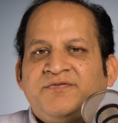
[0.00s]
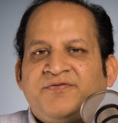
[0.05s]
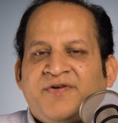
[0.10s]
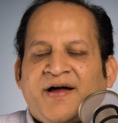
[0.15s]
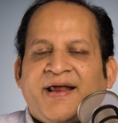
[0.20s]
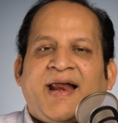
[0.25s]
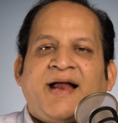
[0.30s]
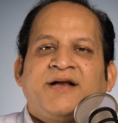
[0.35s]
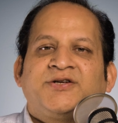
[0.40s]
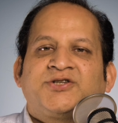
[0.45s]

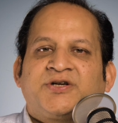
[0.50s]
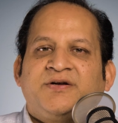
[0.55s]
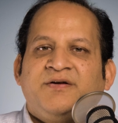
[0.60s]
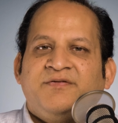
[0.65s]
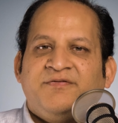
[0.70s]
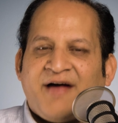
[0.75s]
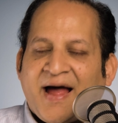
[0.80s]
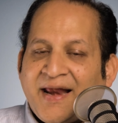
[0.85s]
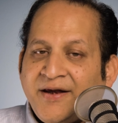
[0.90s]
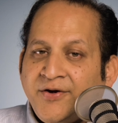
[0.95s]
financial
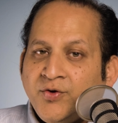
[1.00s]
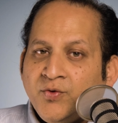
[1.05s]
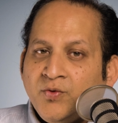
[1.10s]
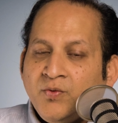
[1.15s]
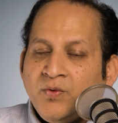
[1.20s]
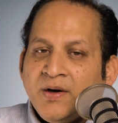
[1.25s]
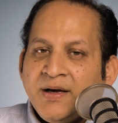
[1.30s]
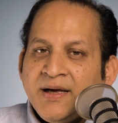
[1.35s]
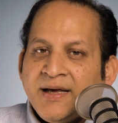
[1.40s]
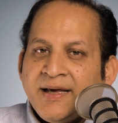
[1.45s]

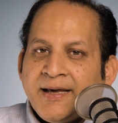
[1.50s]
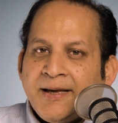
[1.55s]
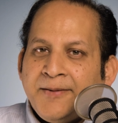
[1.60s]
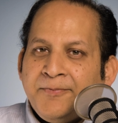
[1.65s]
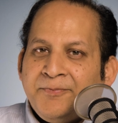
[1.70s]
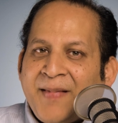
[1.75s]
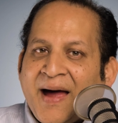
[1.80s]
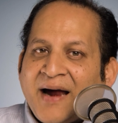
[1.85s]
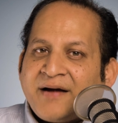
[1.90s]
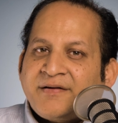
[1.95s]
value,
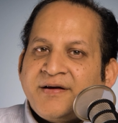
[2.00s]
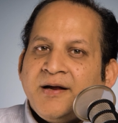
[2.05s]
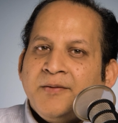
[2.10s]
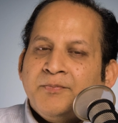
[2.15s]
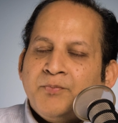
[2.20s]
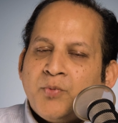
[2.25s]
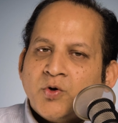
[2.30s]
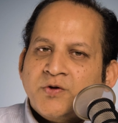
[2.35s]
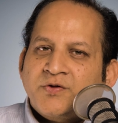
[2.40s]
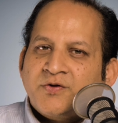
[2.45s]

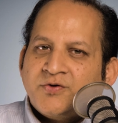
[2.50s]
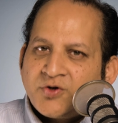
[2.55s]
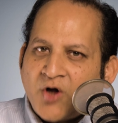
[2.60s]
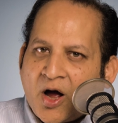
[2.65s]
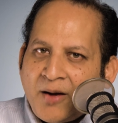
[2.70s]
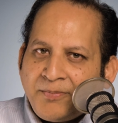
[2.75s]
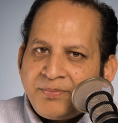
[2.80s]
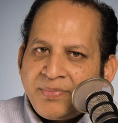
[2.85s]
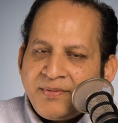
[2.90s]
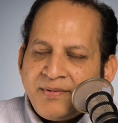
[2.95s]
impacting both
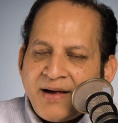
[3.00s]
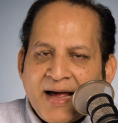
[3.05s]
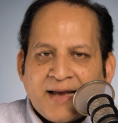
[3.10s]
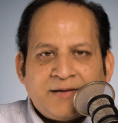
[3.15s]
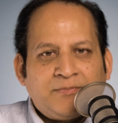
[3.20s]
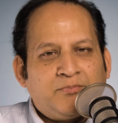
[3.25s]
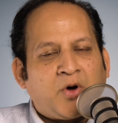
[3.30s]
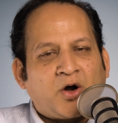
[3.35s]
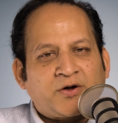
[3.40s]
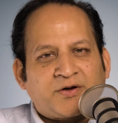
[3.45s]
top
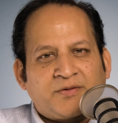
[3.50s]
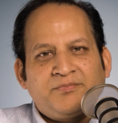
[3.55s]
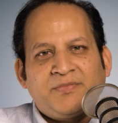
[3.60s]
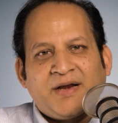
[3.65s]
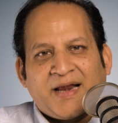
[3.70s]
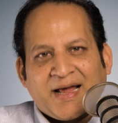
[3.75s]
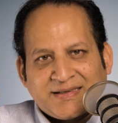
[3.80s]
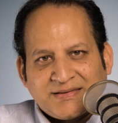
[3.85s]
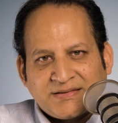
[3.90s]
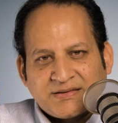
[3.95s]
and bottom
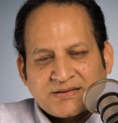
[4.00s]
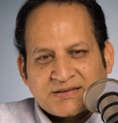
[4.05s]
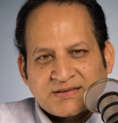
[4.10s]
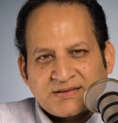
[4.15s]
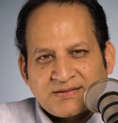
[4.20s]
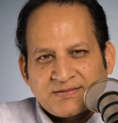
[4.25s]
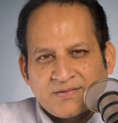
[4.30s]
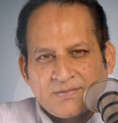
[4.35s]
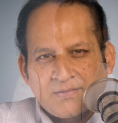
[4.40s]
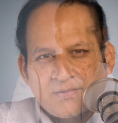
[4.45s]
lines.